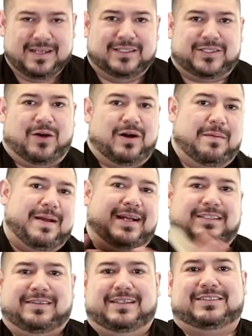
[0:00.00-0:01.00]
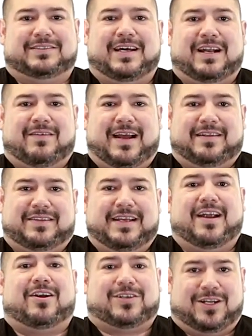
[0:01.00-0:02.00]
So imagine this kind of like the
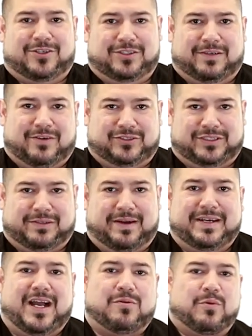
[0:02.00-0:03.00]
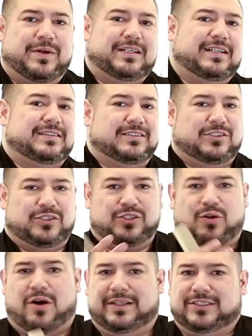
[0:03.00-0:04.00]
hair color university right now, where we're gonna get to
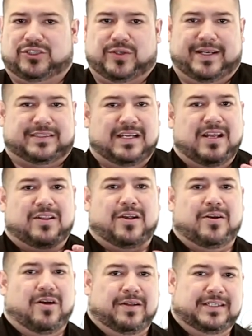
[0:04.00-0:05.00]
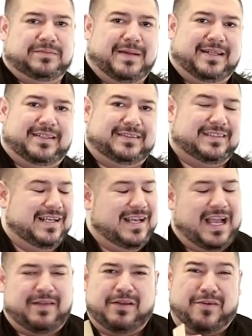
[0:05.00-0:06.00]
do all these tricks, learn all these methods.
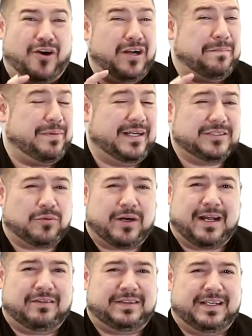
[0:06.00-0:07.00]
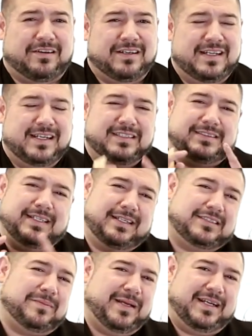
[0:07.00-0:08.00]
If you've heard a buzzword out there, send
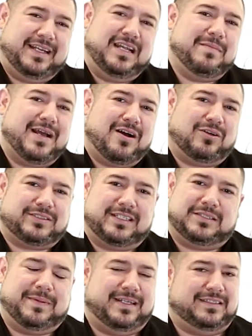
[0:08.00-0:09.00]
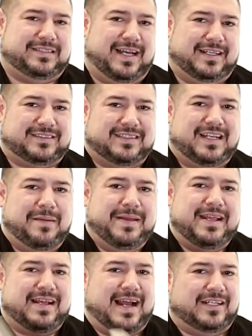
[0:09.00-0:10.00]
it to me in an email, send it to me in a text. Let
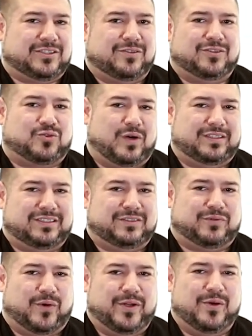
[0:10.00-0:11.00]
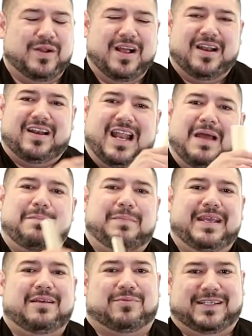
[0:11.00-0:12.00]
me answer those questions for you. Let
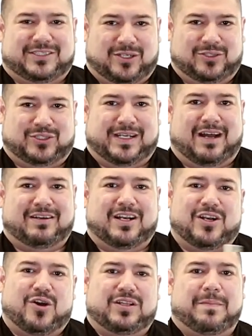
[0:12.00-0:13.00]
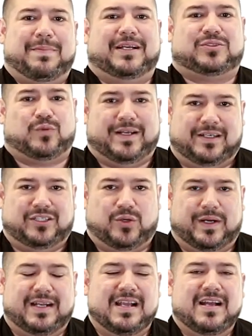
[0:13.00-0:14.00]
me research it out and learn the best way to
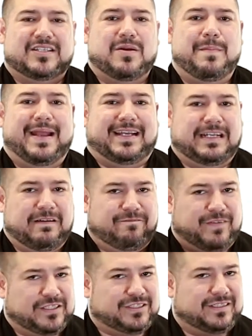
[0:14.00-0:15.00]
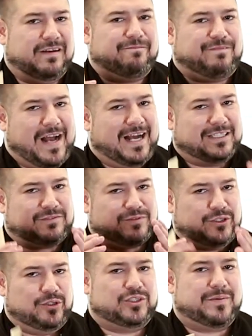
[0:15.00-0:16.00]
do it to make it efficient, fast for
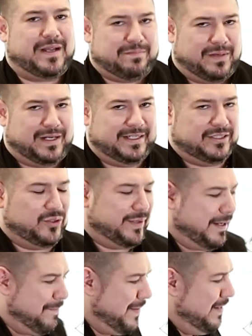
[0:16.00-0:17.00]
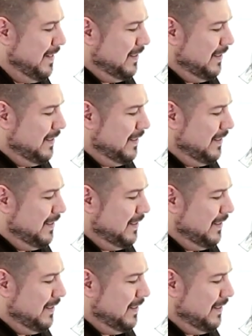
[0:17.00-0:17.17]
you to make money doing it.